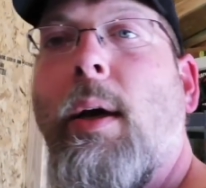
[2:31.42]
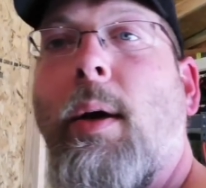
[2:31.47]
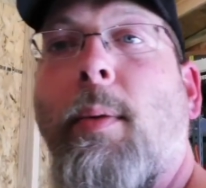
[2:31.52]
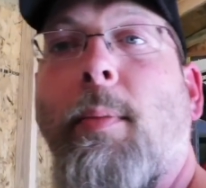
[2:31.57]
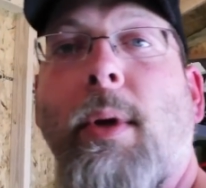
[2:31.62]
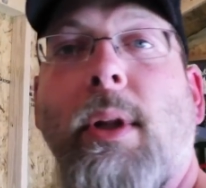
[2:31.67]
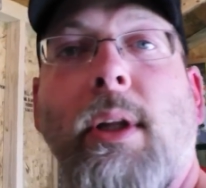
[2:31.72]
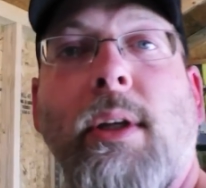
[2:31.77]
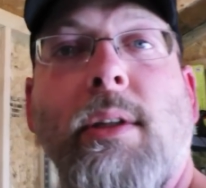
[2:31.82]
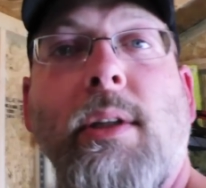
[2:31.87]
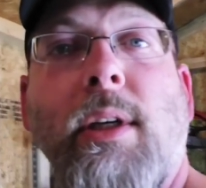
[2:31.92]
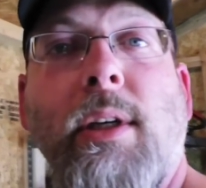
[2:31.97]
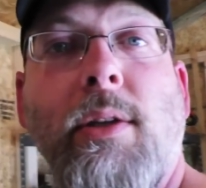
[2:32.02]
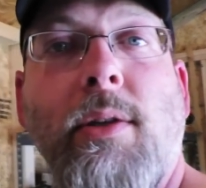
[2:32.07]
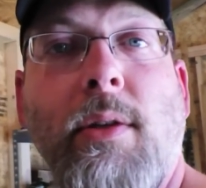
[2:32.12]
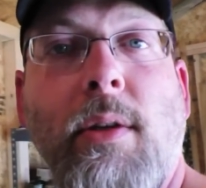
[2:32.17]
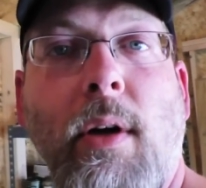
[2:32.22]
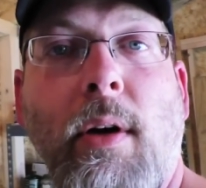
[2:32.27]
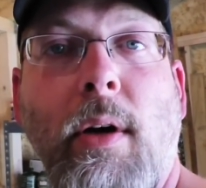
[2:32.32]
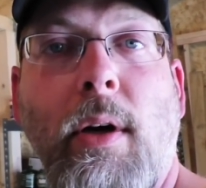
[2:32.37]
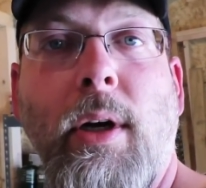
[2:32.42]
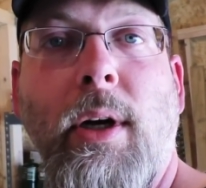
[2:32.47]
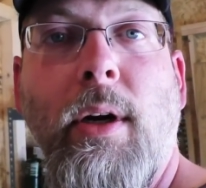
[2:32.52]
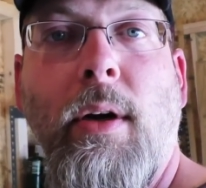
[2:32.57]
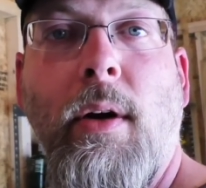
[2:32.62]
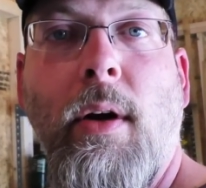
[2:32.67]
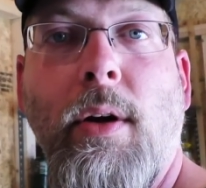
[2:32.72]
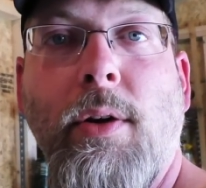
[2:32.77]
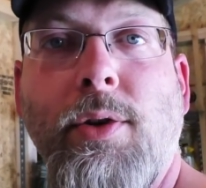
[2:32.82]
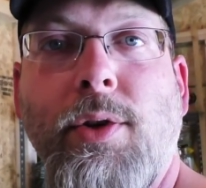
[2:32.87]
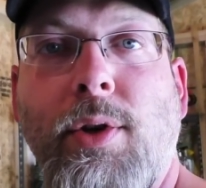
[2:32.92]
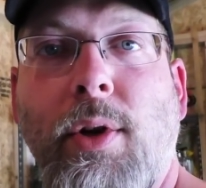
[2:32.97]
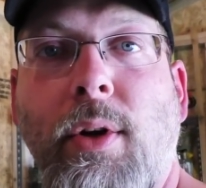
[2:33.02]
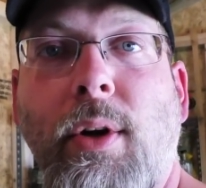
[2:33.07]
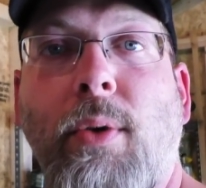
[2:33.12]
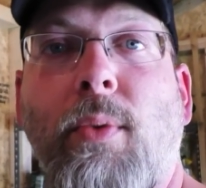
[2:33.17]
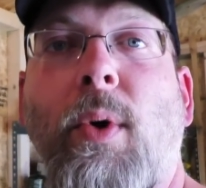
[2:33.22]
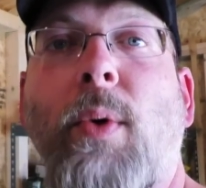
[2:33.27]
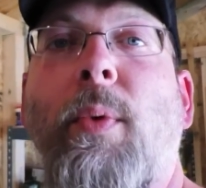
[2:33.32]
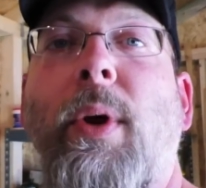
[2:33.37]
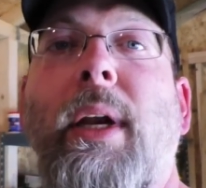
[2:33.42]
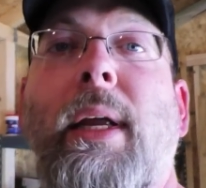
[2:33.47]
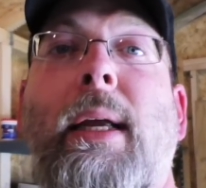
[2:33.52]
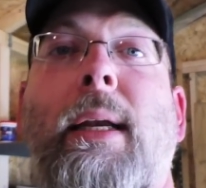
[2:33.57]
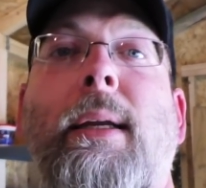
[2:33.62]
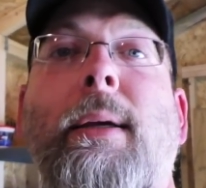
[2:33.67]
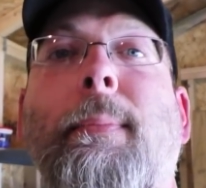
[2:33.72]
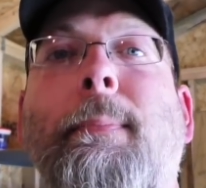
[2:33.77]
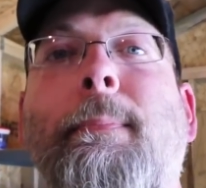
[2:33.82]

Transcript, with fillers: But let's get started here. I'll show you what we need.